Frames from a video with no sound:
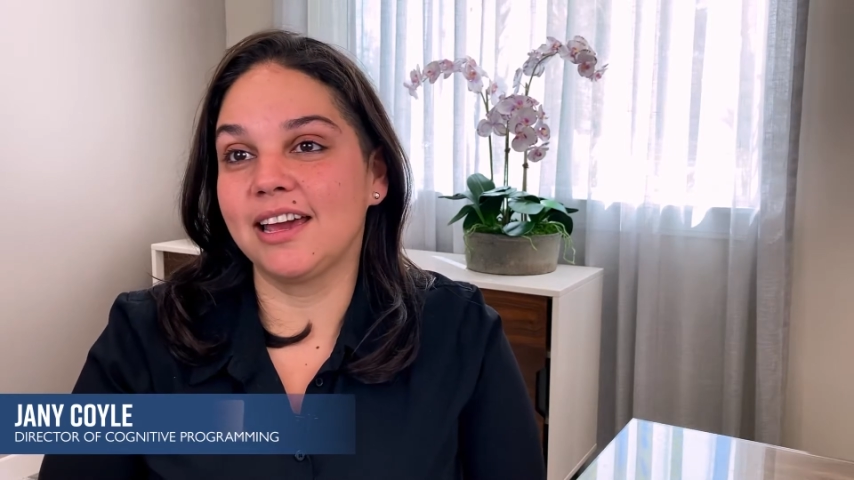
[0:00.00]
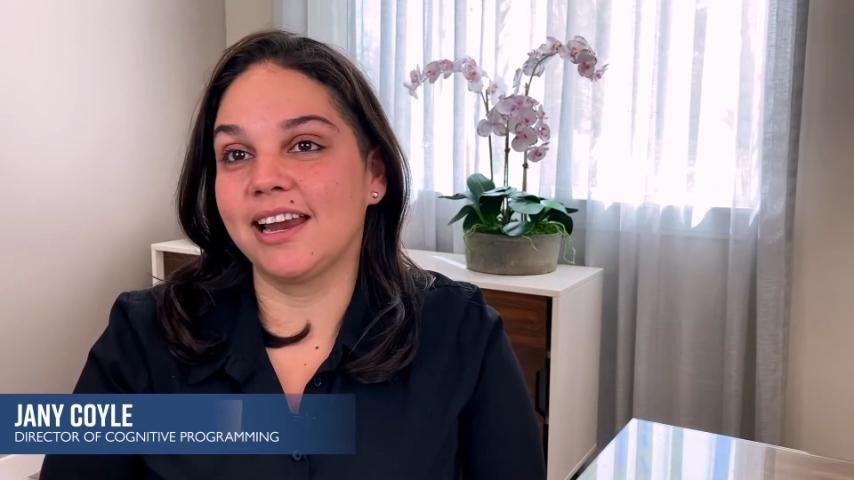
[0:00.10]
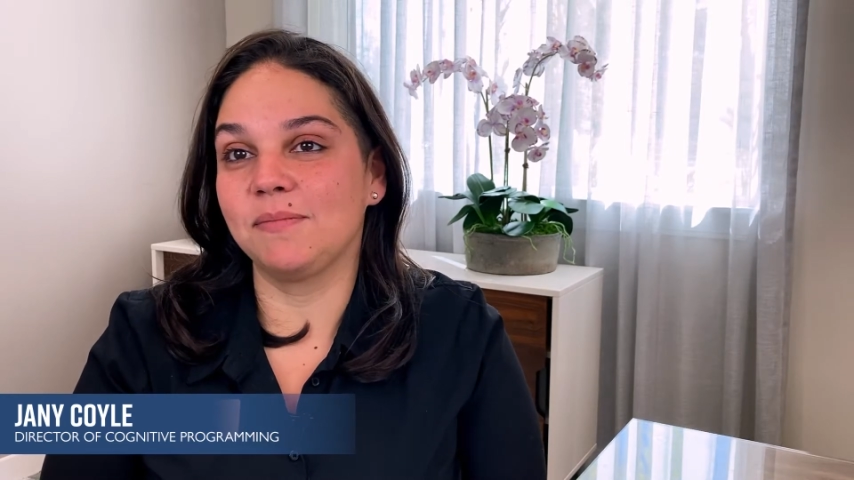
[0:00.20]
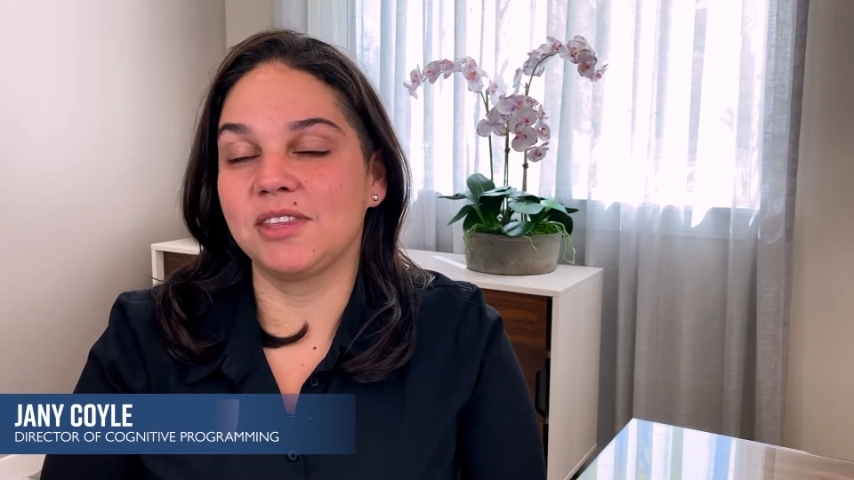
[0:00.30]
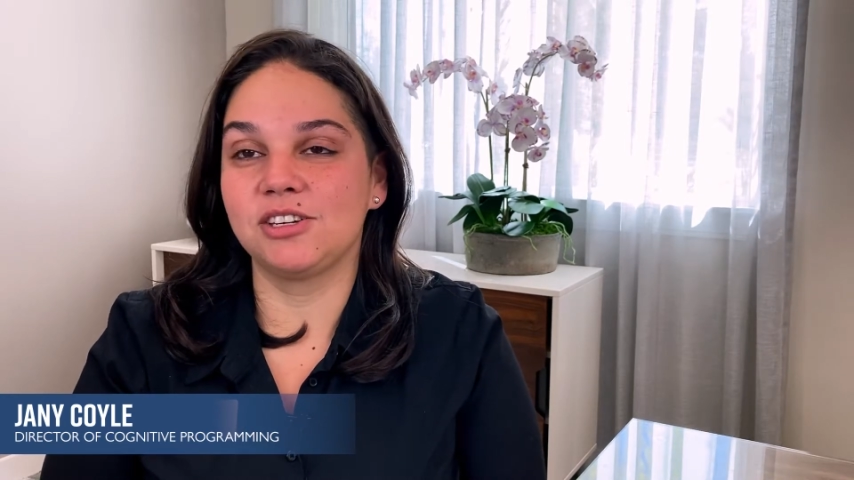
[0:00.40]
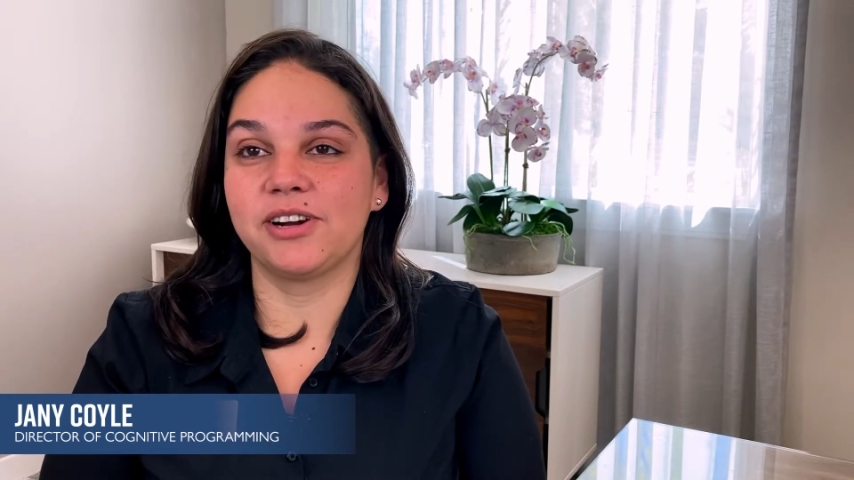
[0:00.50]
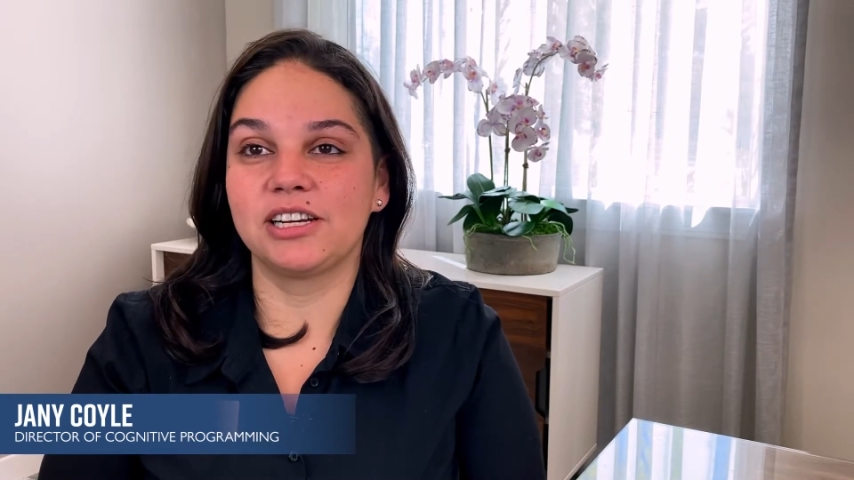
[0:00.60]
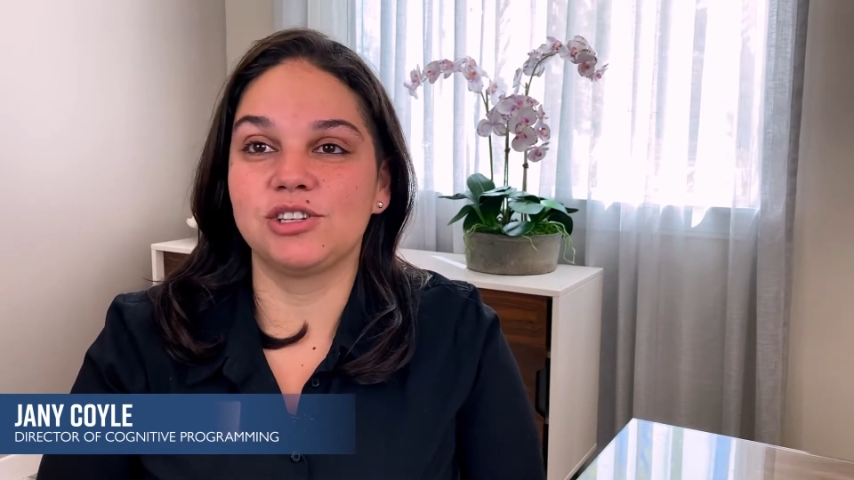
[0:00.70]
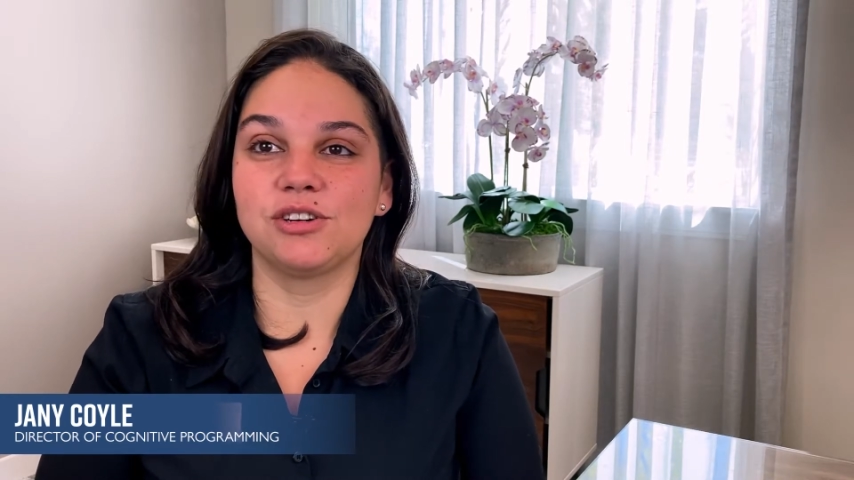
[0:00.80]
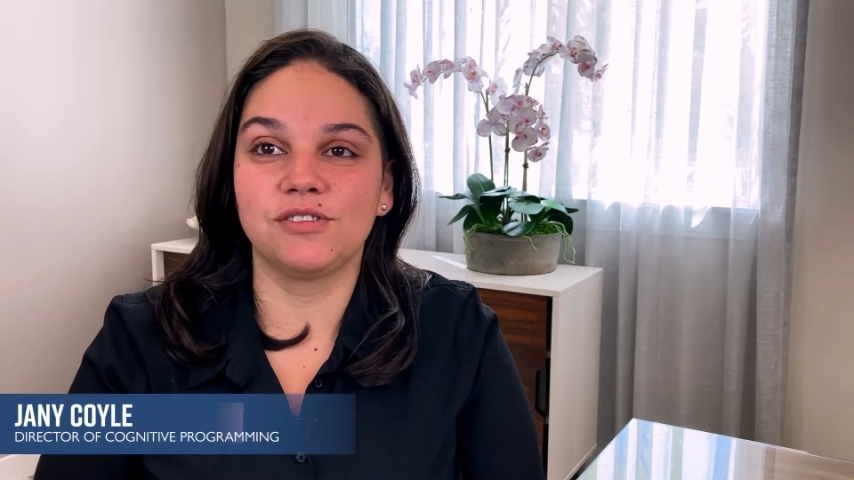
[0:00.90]
and I'm the
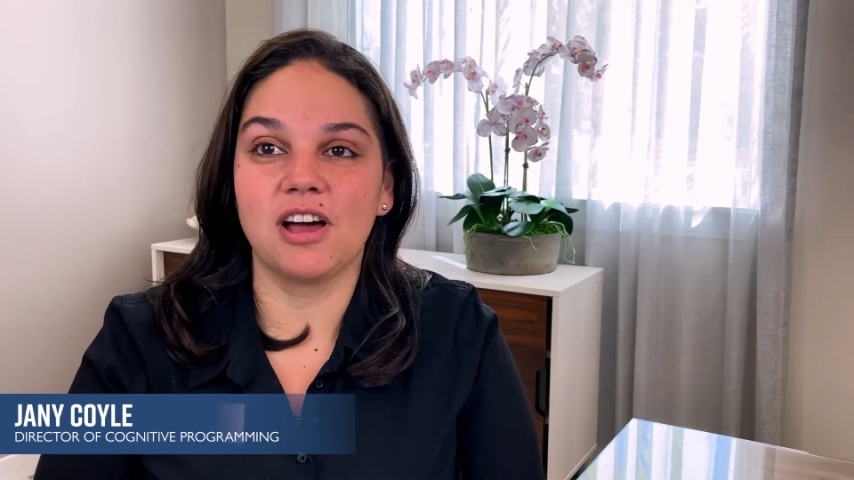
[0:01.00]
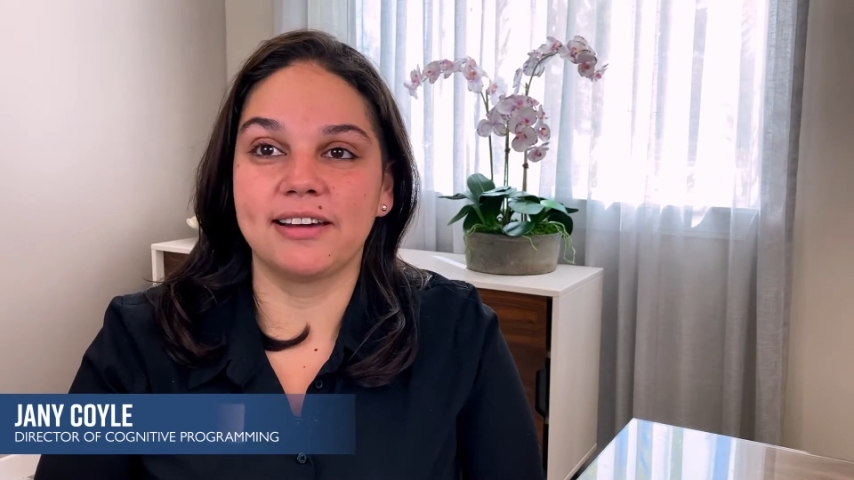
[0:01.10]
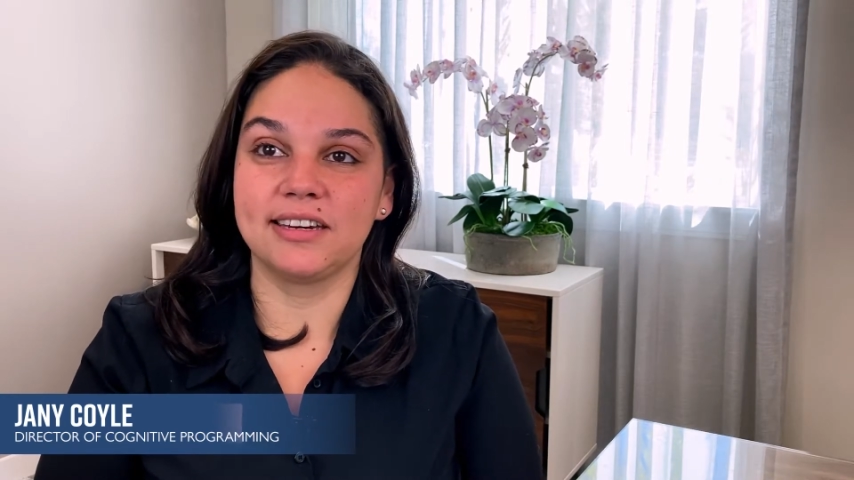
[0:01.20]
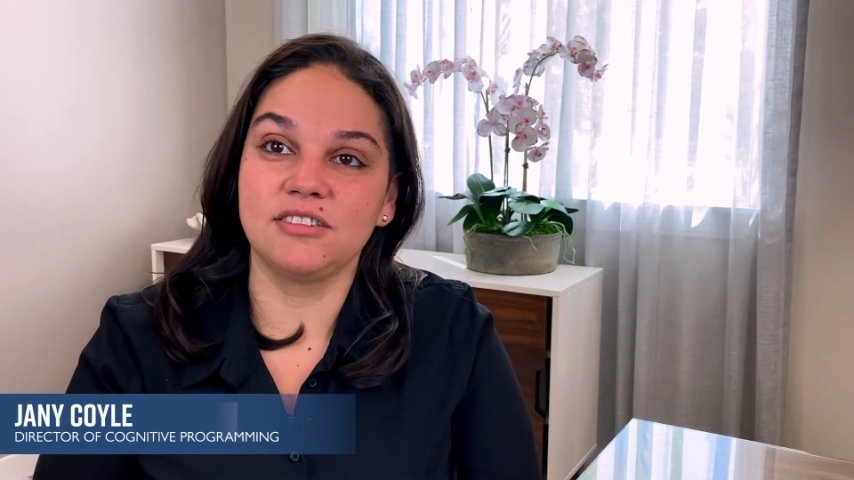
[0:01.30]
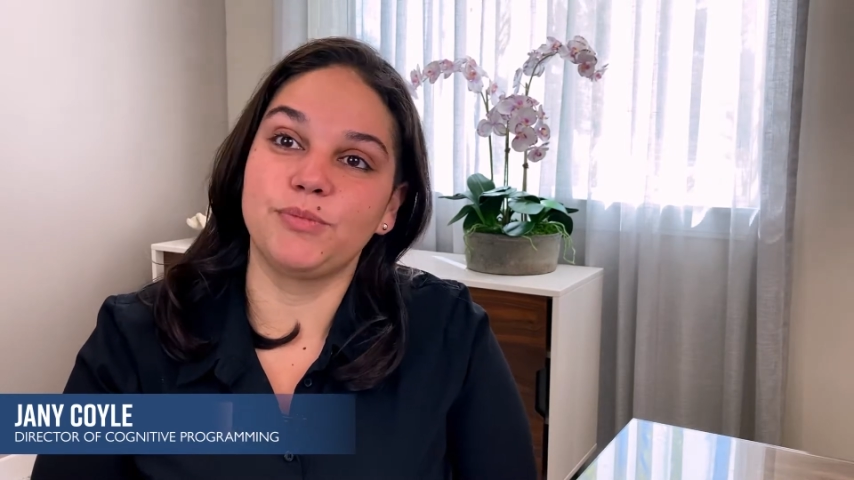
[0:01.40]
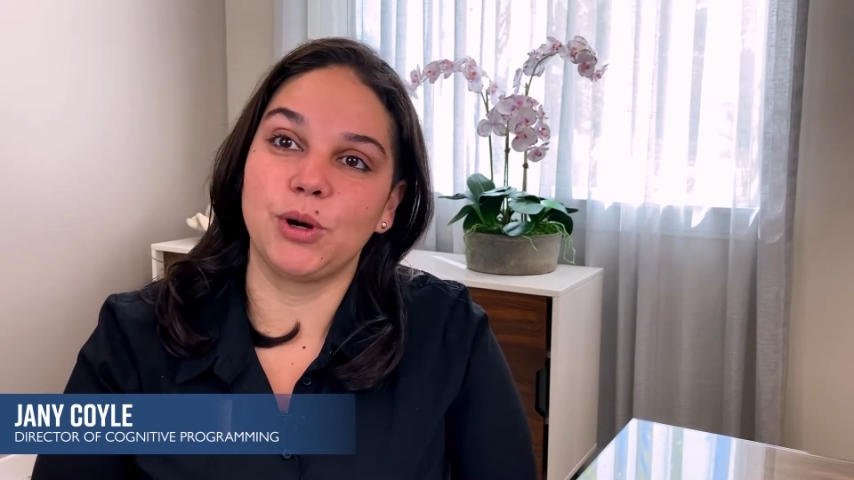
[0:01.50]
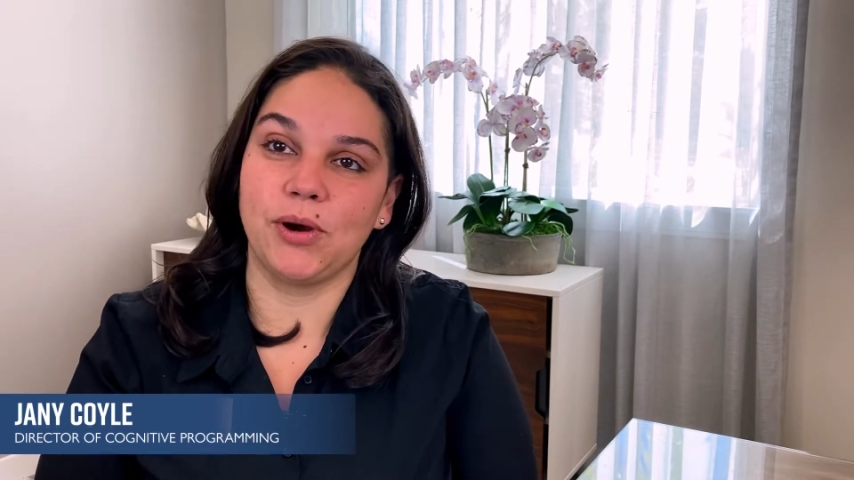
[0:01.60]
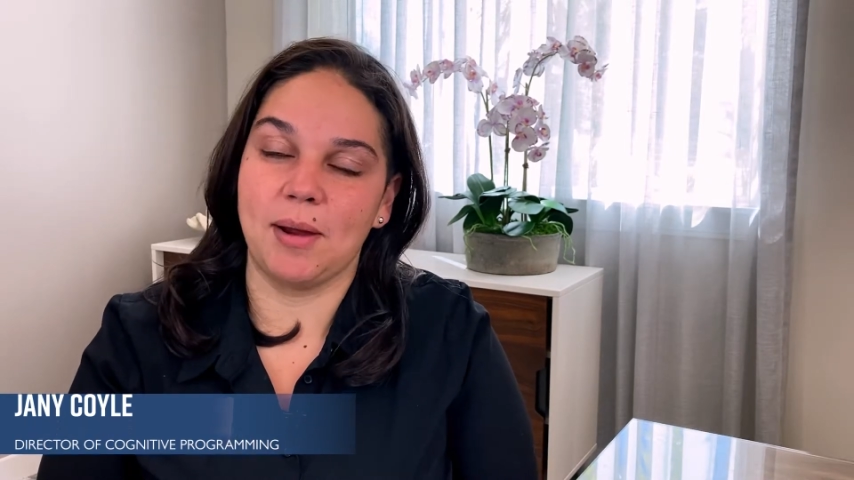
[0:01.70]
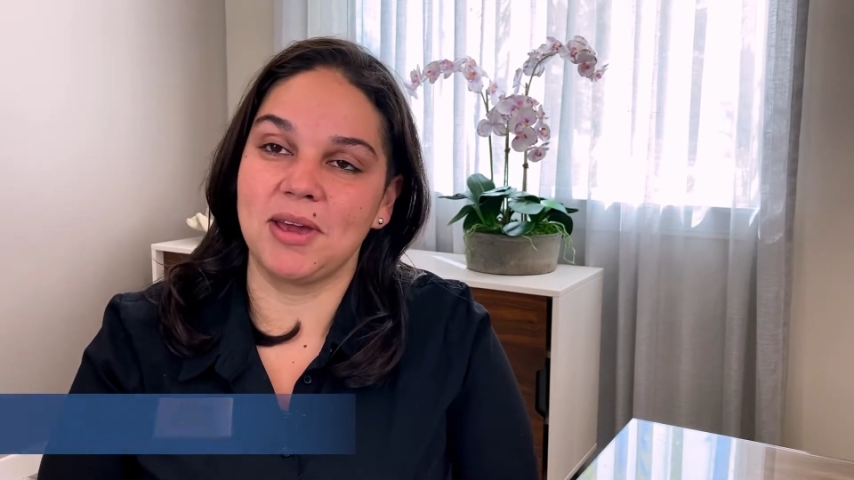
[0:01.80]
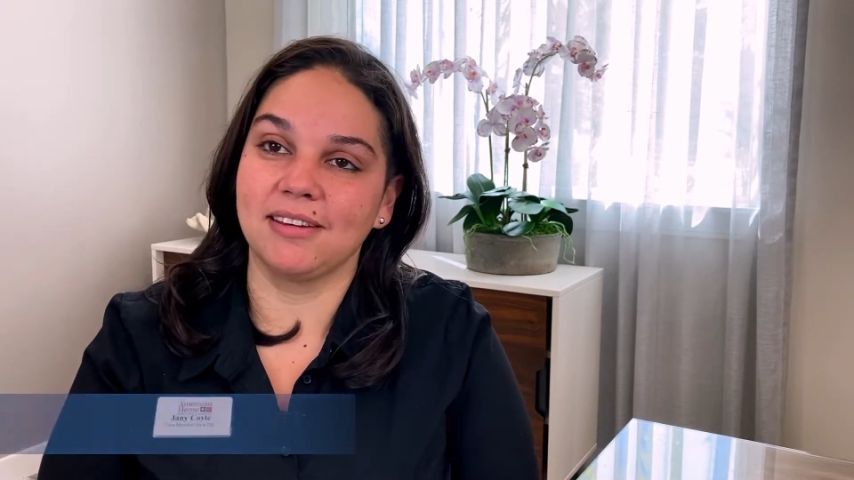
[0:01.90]
Director of Cognitive
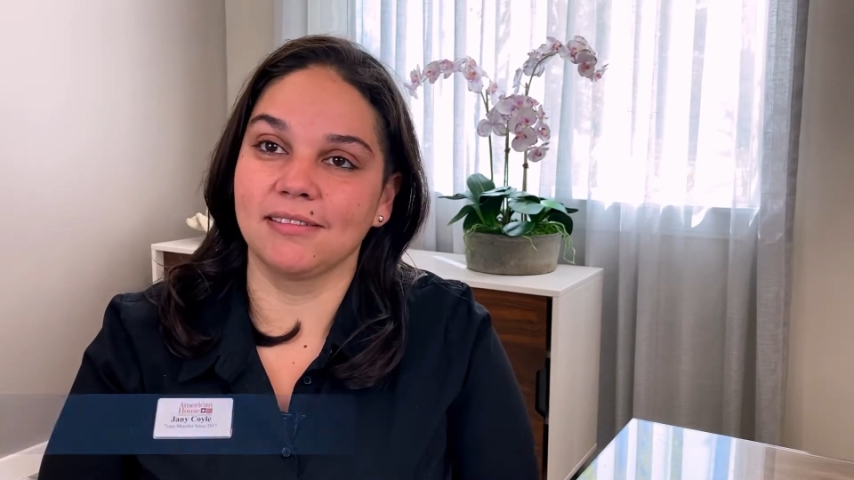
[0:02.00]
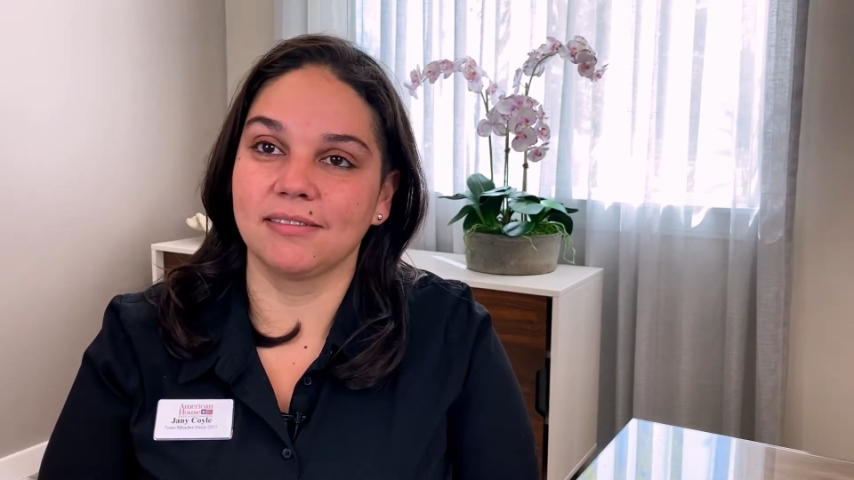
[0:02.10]
Programming.